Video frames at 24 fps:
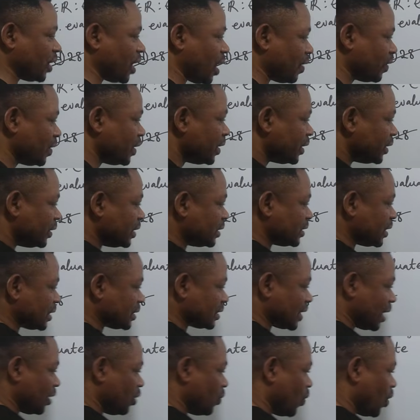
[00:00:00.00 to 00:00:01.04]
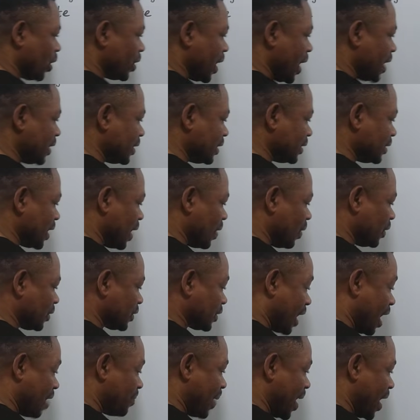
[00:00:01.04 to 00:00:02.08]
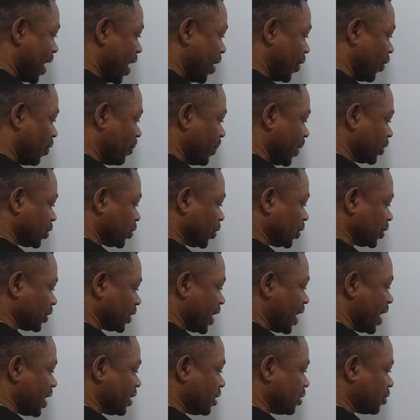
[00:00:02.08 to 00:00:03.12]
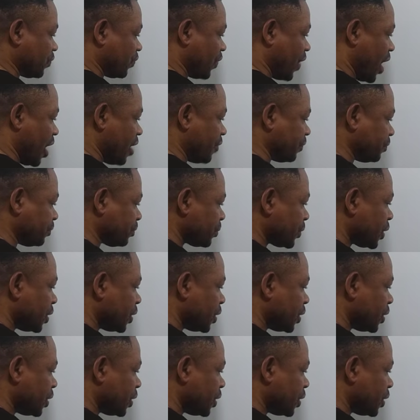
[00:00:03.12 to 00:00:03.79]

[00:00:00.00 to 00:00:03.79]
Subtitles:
now, this is exactly what I did. Try by error method. N is 5.